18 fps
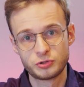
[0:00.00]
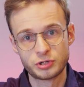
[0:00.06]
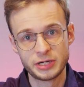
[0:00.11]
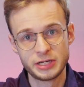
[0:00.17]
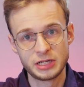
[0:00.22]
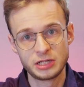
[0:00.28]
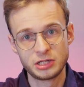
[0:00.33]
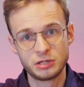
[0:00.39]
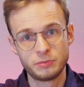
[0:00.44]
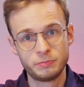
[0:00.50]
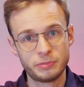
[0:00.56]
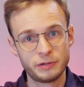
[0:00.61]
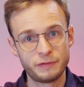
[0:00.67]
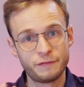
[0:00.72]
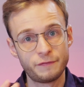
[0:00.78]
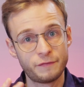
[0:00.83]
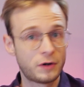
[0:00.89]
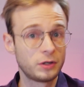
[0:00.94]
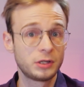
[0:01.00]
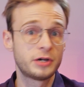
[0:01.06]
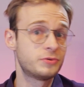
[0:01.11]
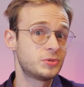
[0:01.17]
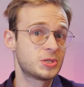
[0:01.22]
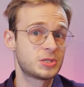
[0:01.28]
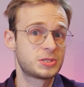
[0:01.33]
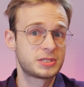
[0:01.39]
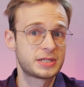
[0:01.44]
training number
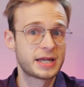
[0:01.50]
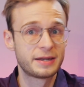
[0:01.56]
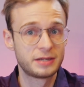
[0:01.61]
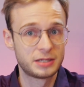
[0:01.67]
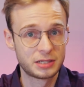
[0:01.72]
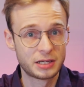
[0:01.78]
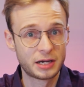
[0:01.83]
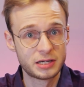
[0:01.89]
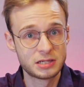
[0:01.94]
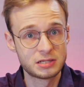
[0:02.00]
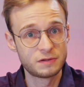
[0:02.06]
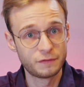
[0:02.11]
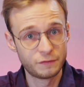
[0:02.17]
follows a standardised